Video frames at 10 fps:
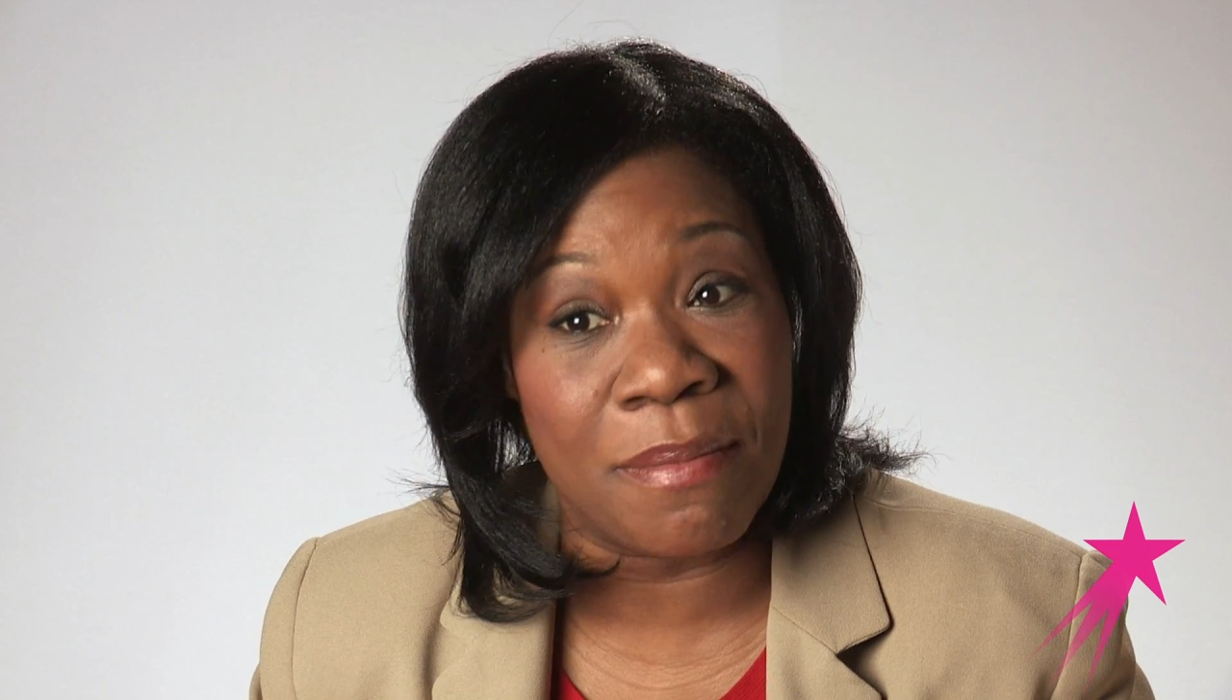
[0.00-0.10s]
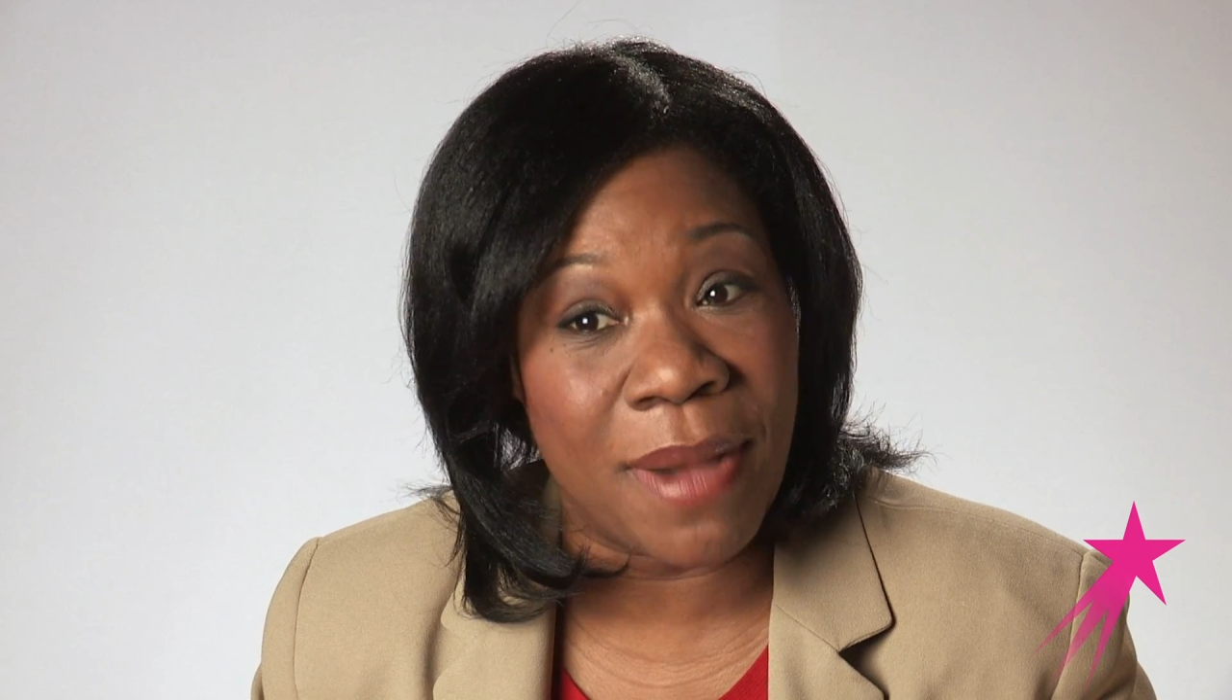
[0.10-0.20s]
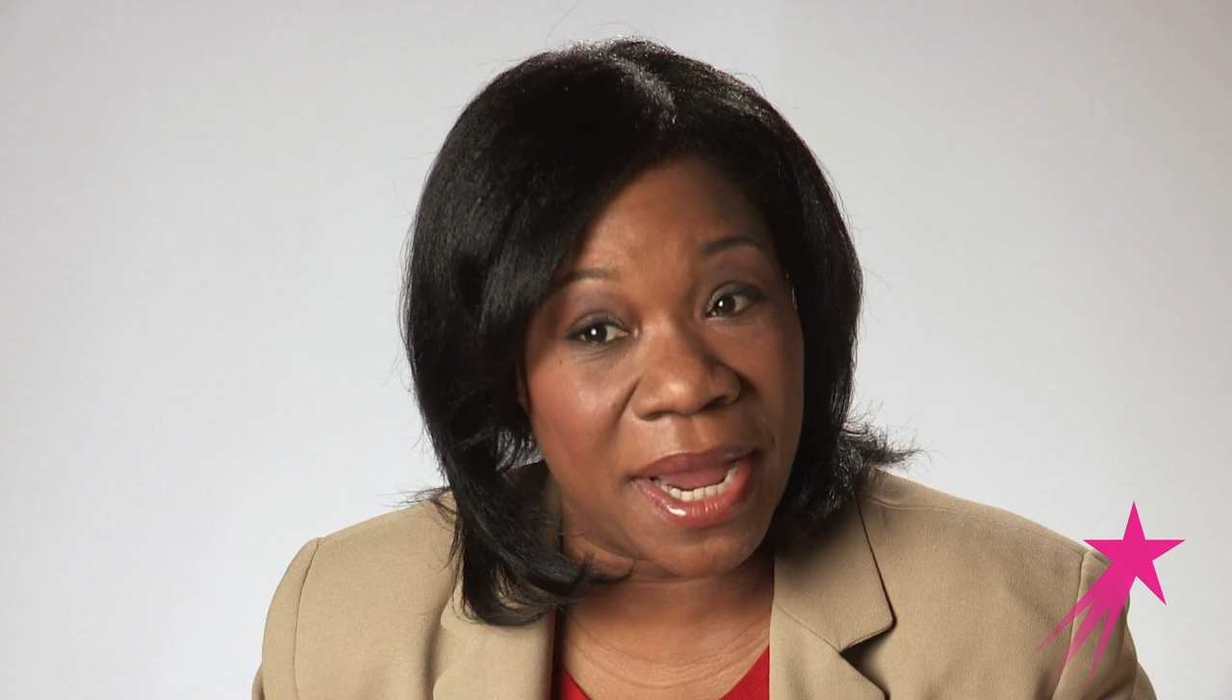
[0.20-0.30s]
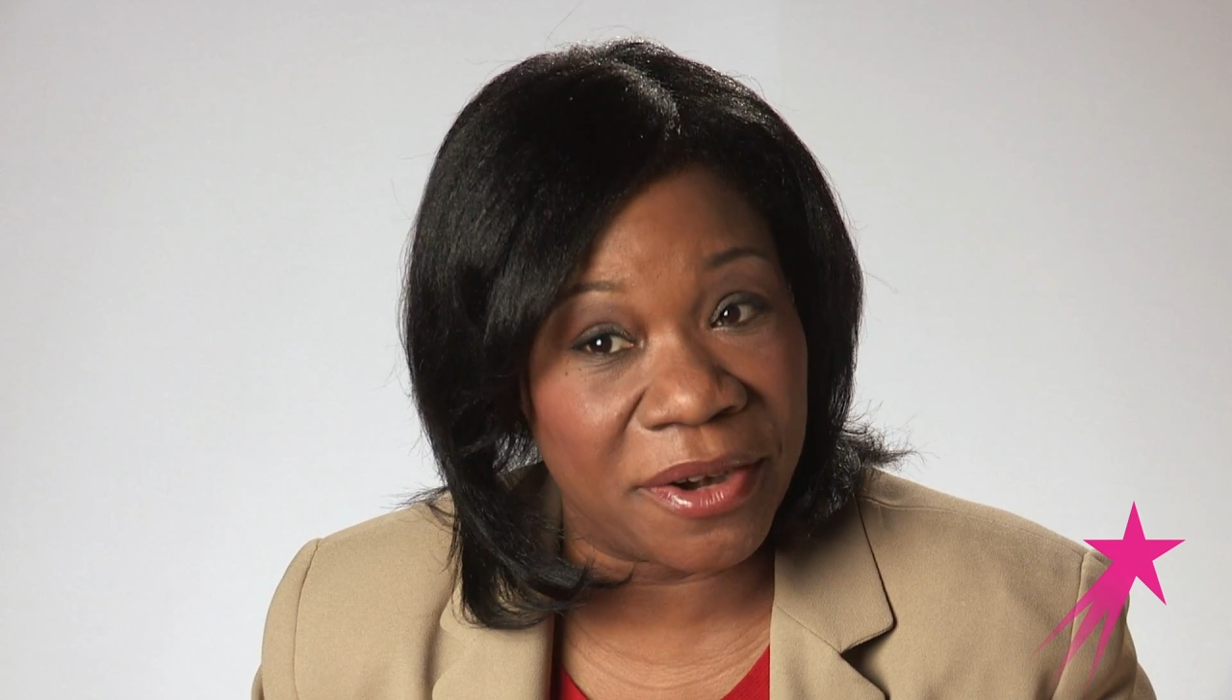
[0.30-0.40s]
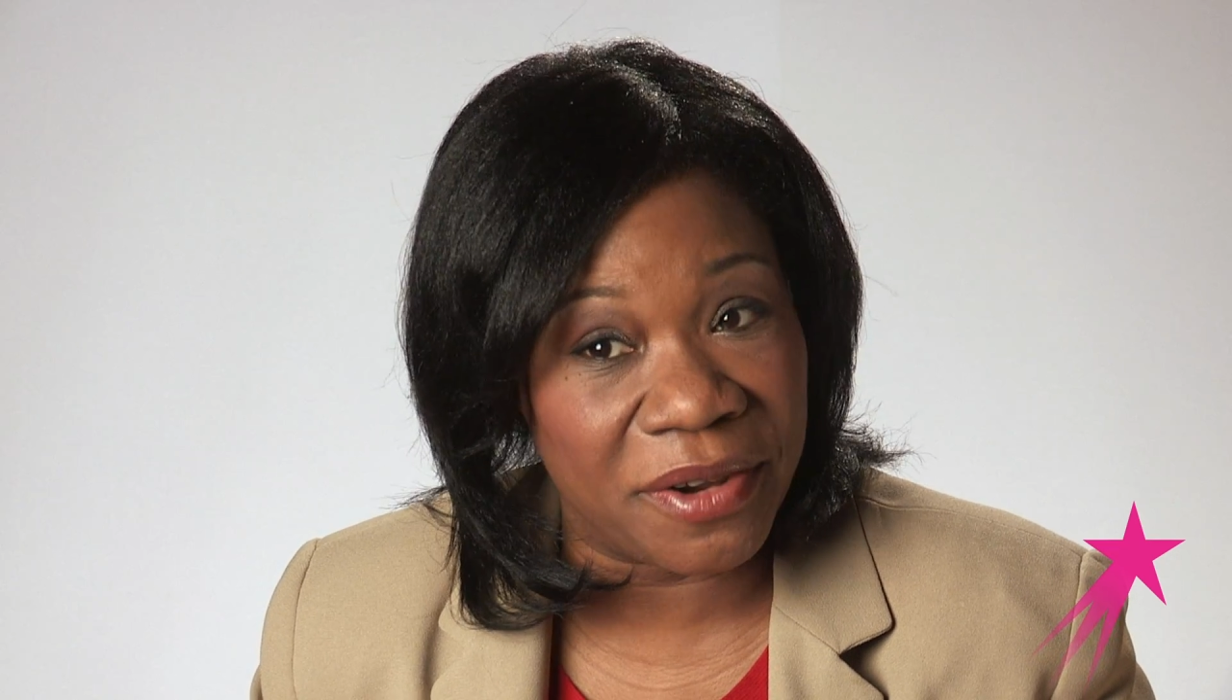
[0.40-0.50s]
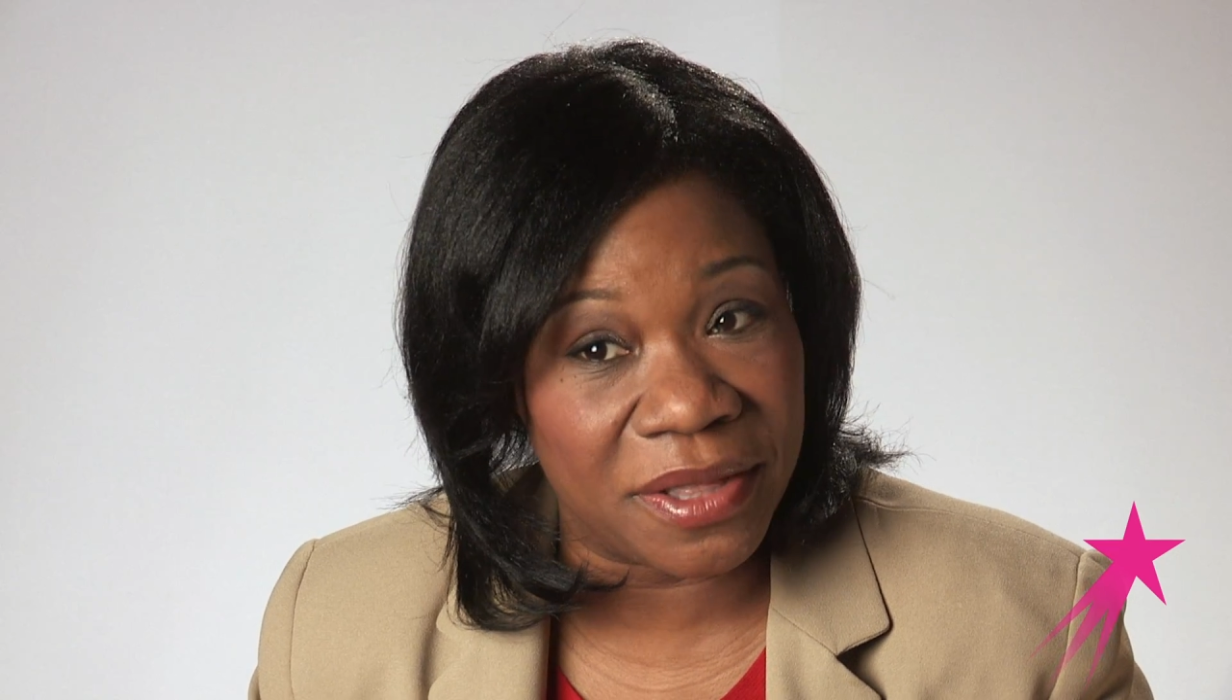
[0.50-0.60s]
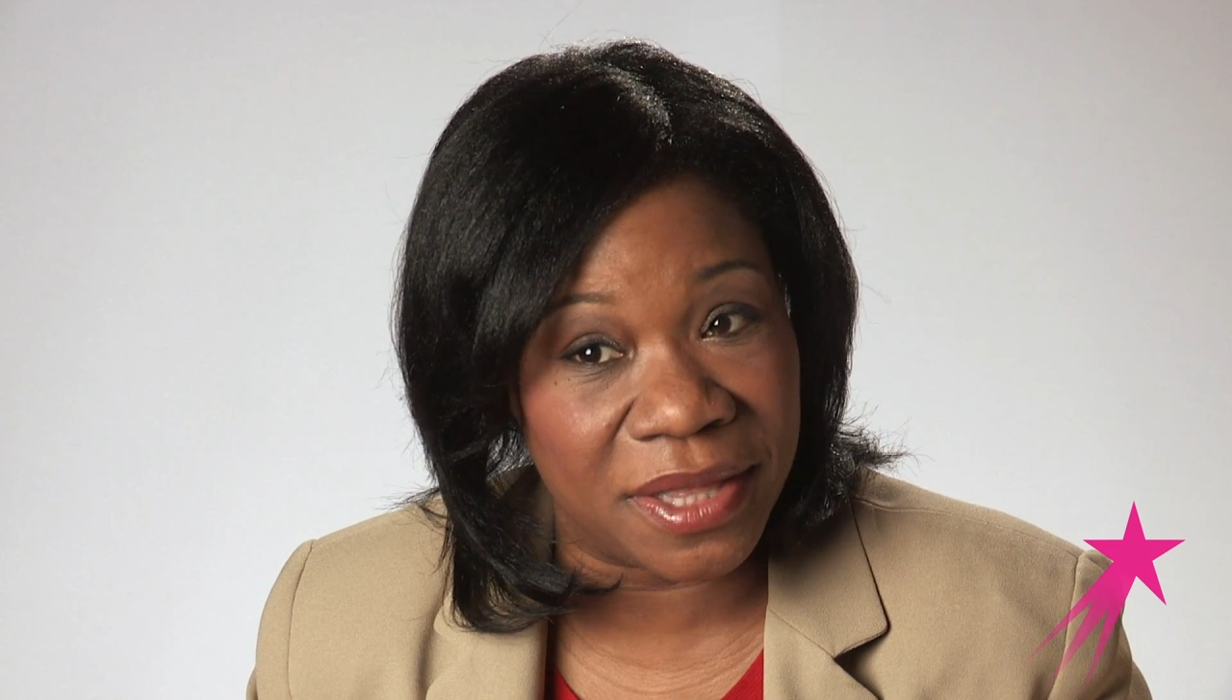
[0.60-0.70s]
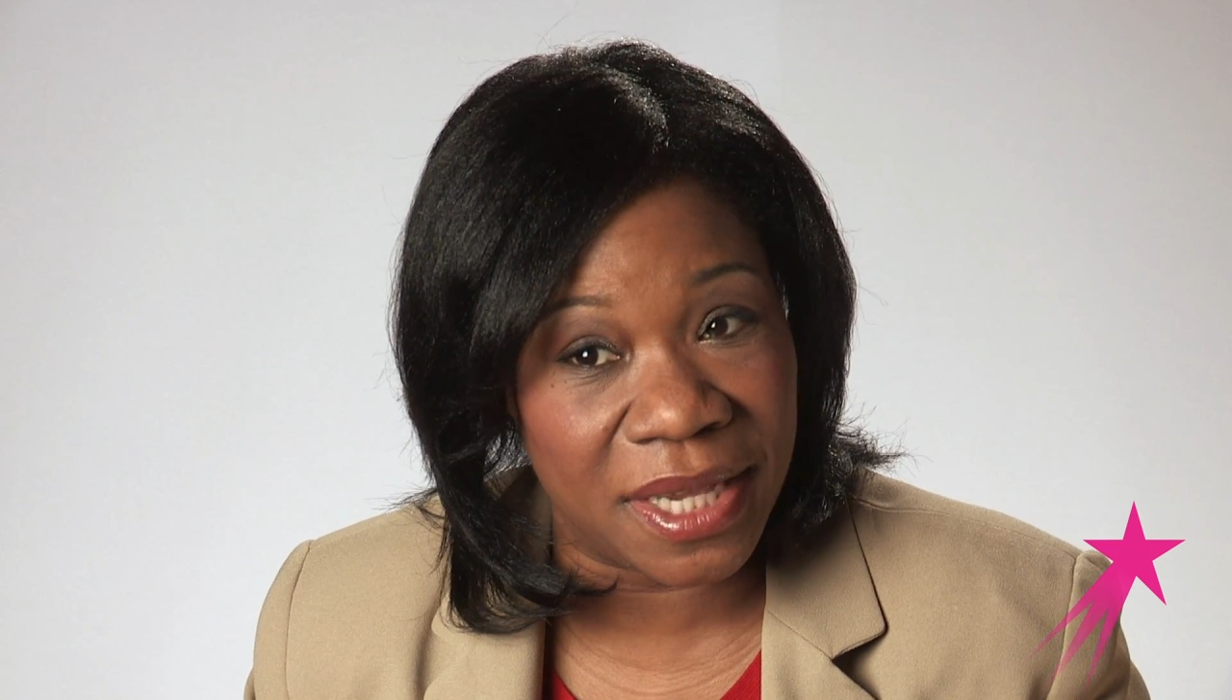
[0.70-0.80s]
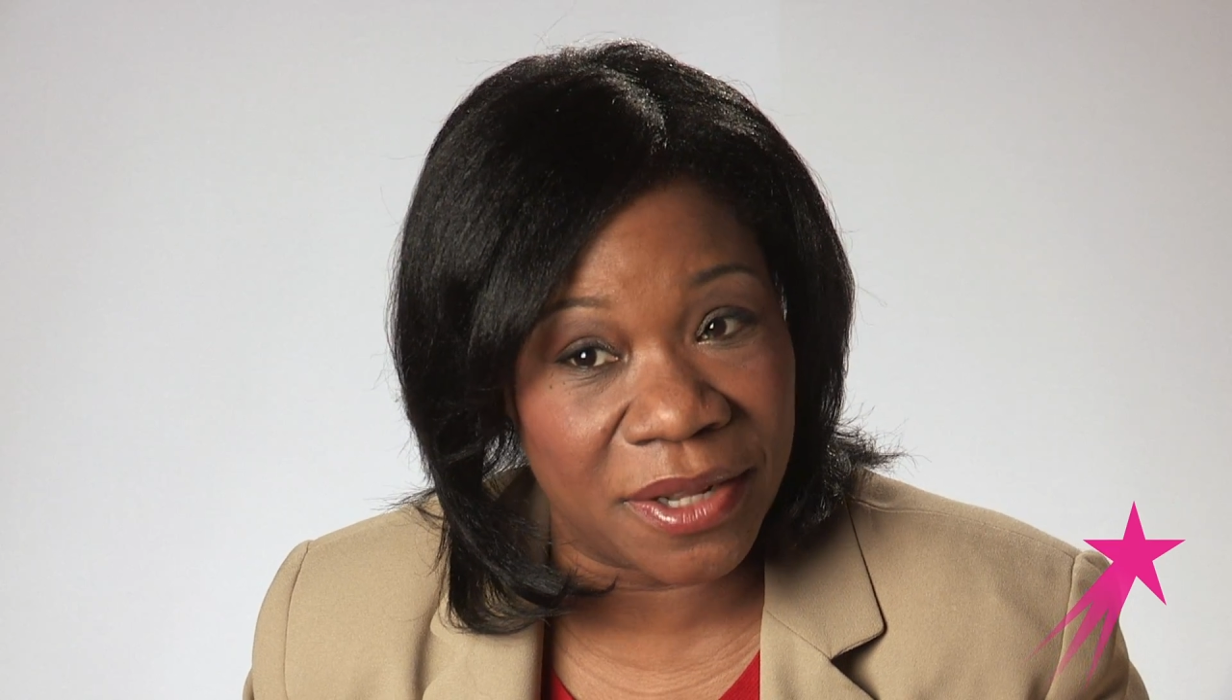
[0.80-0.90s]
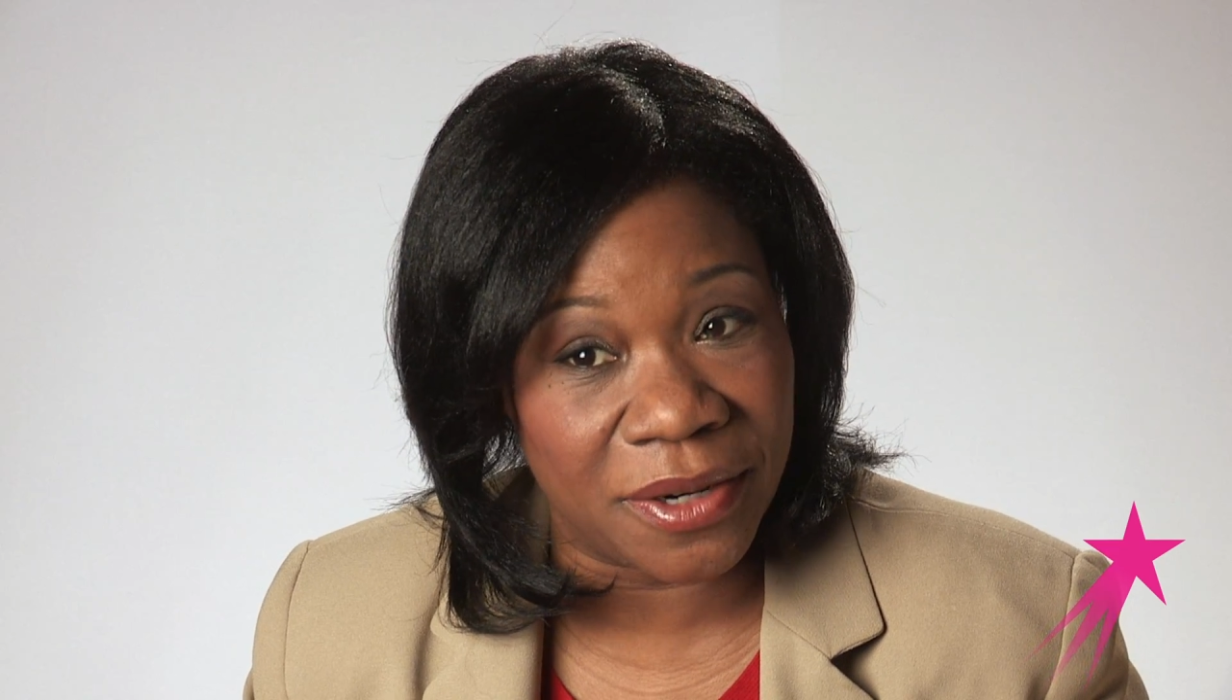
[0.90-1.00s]
minor
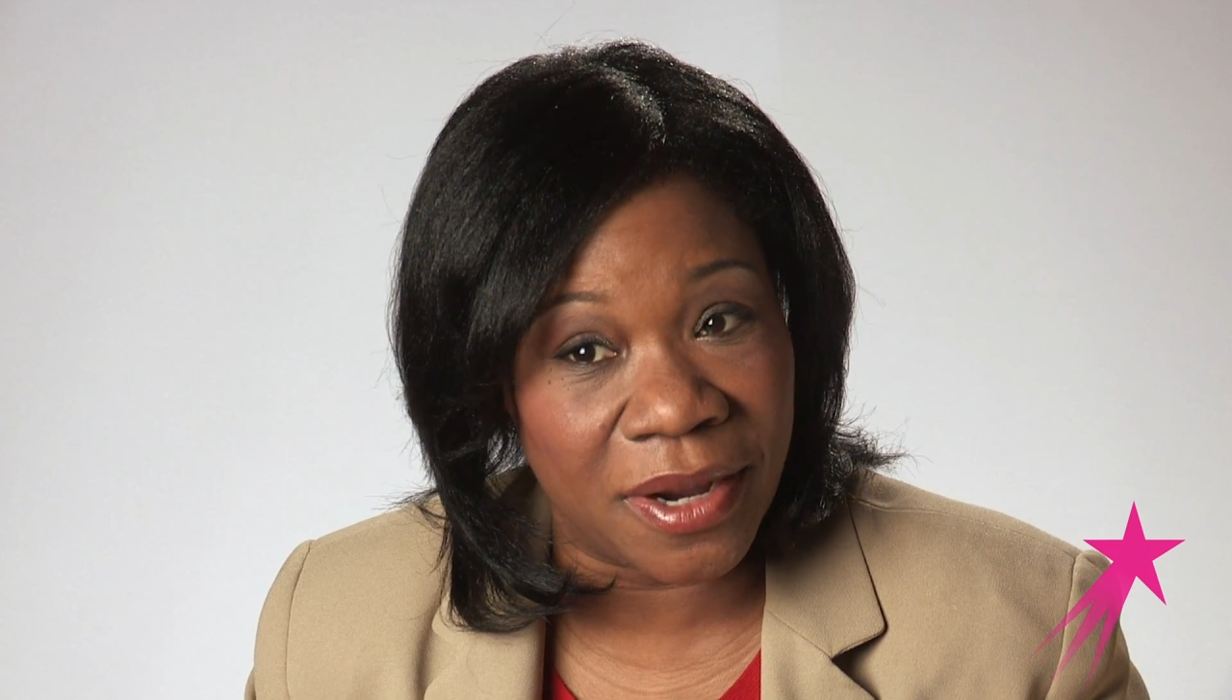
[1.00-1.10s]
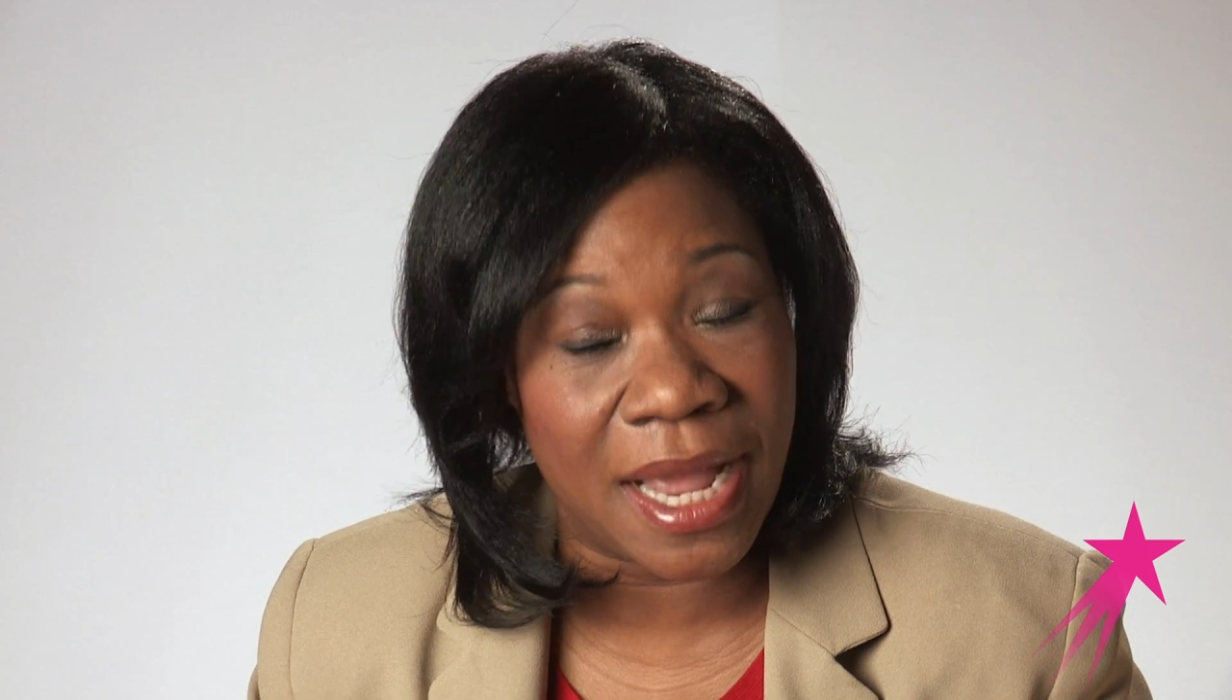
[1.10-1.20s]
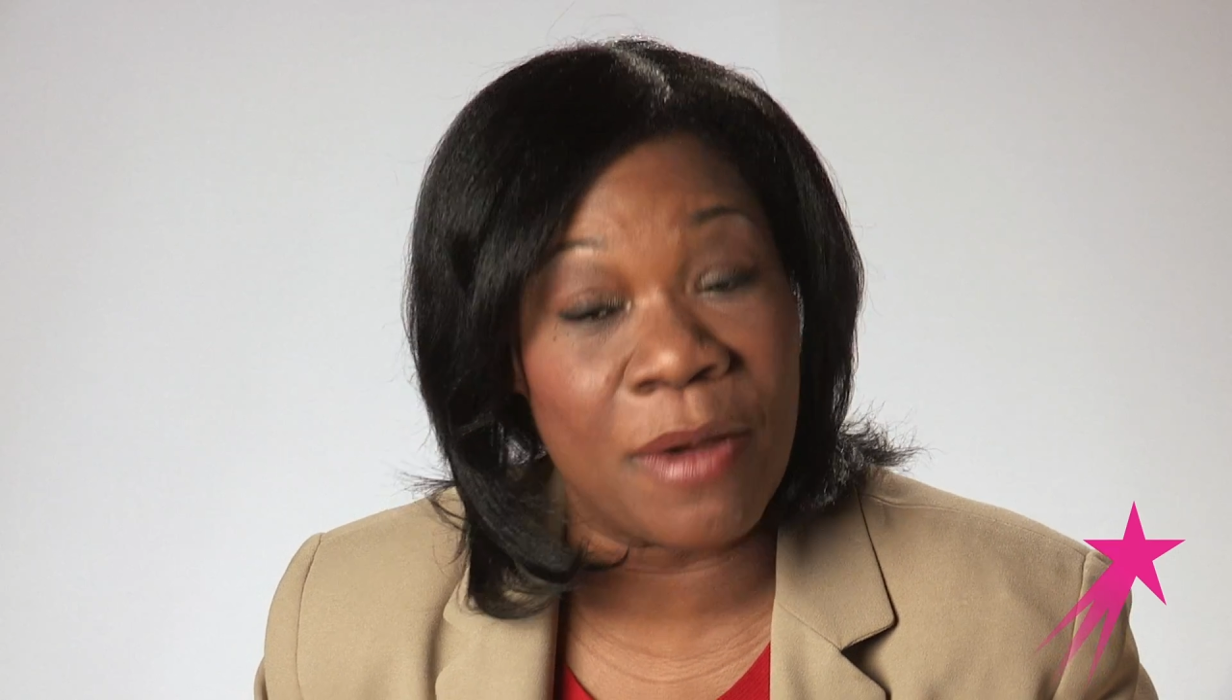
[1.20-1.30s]
in theater.